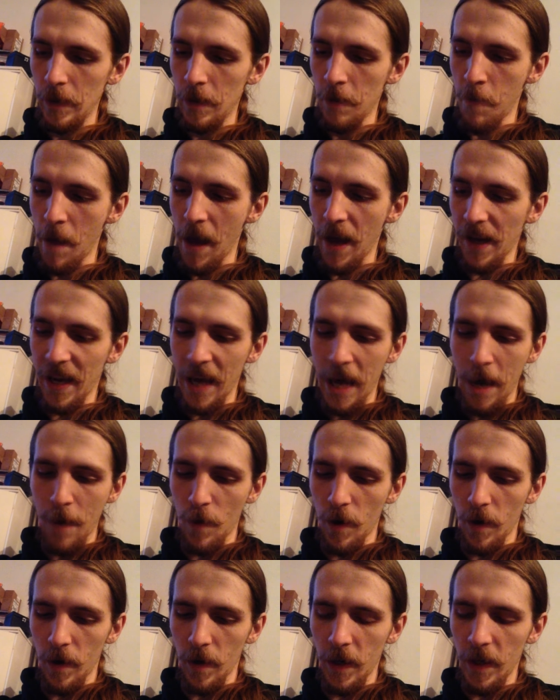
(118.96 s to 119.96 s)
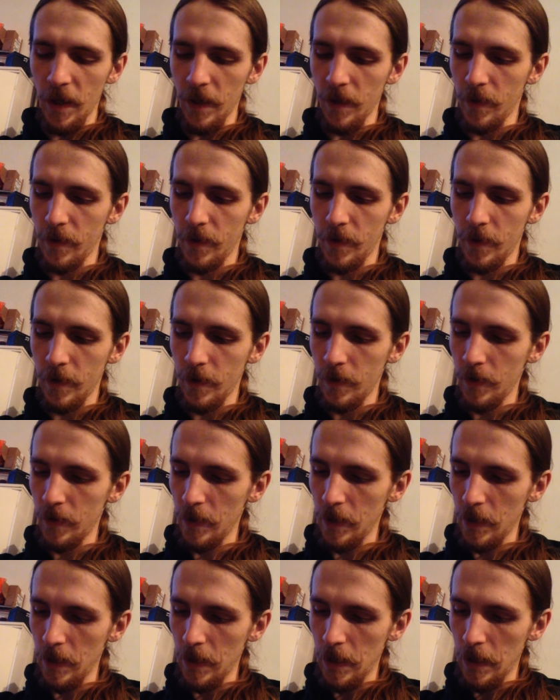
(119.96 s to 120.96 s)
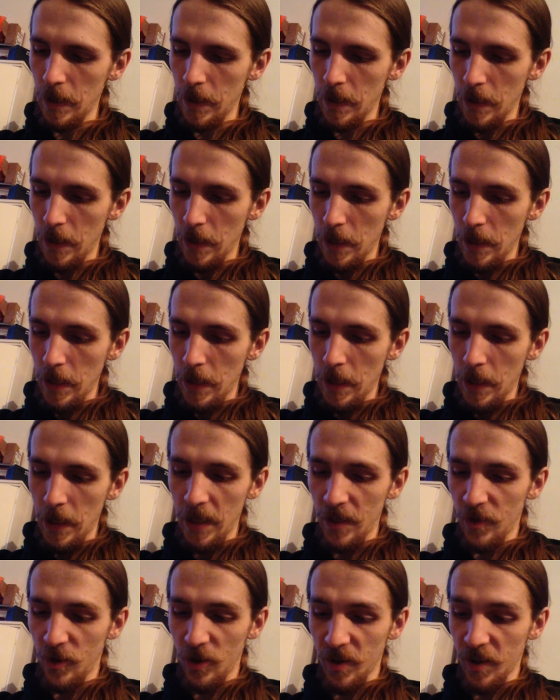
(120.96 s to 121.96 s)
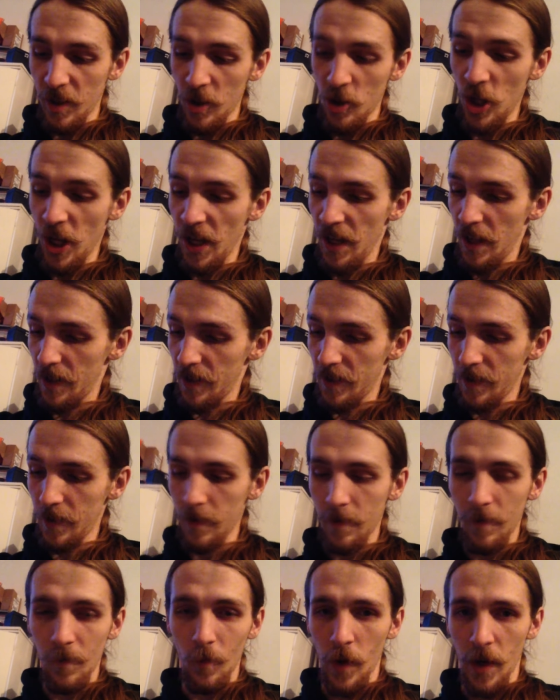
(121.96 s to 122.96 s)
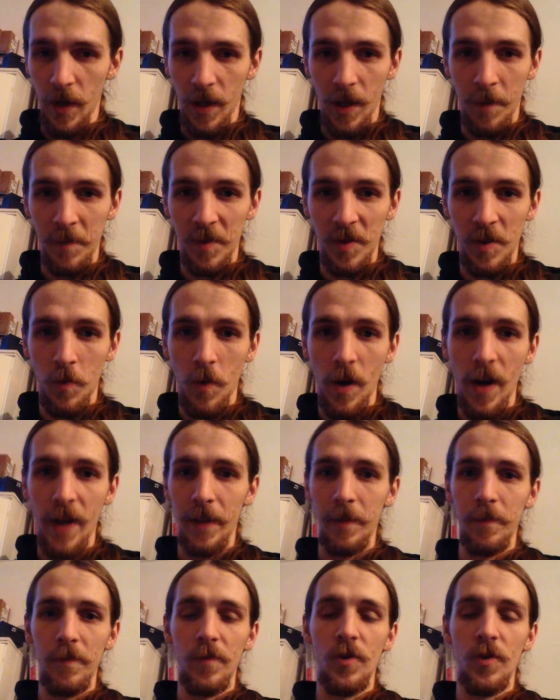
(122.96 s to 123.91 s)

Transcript: Matt Cameron, he's just a genius when it comes to writing